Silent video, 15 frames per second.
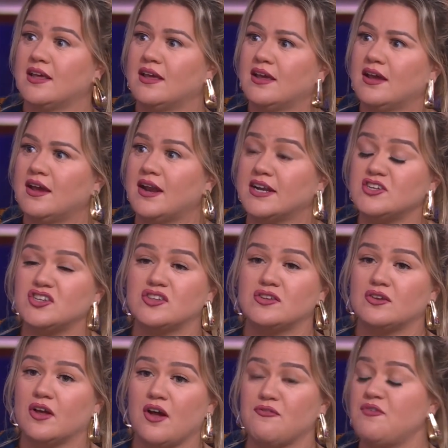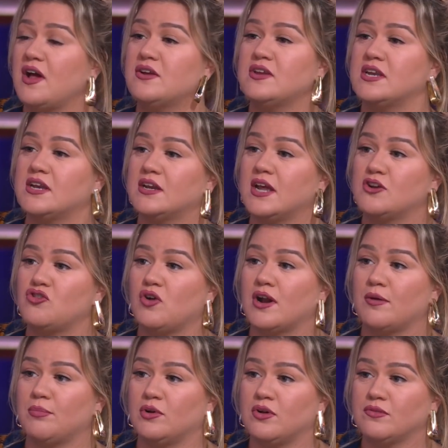Yeah. And I just, I found it in,
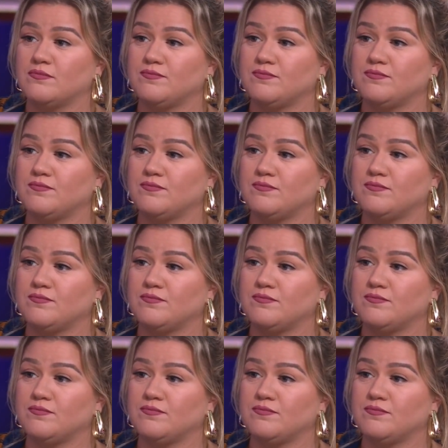incredible.